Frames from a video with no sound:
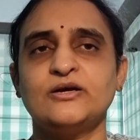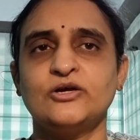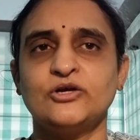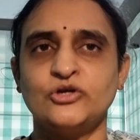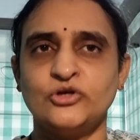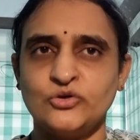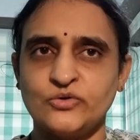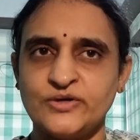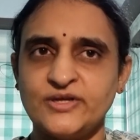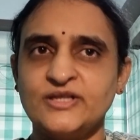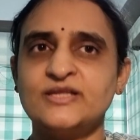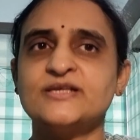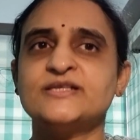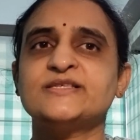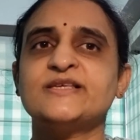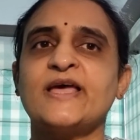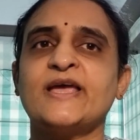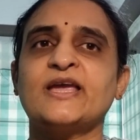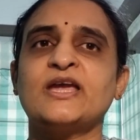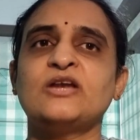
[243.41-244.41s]
during the
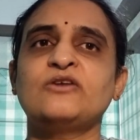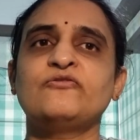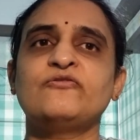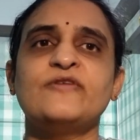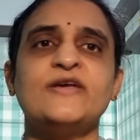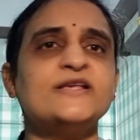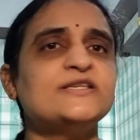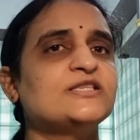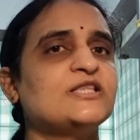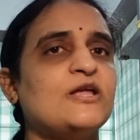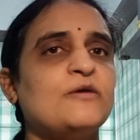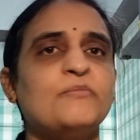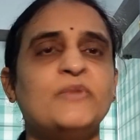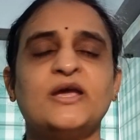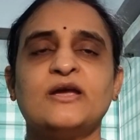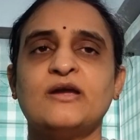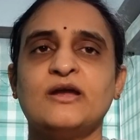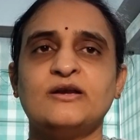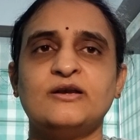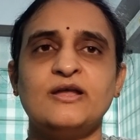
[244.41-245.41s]
second phase they may
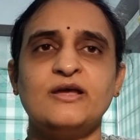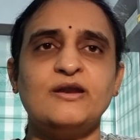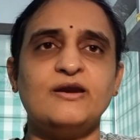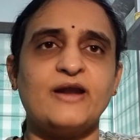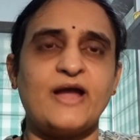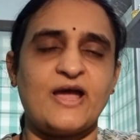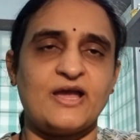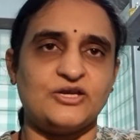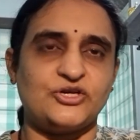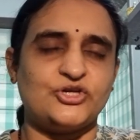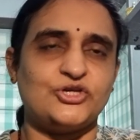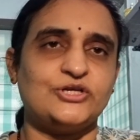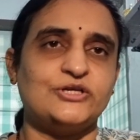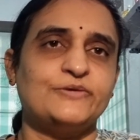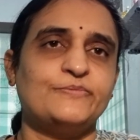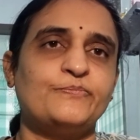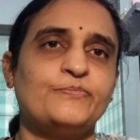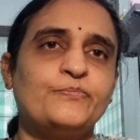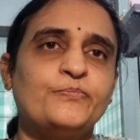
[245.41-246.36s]
get a rash.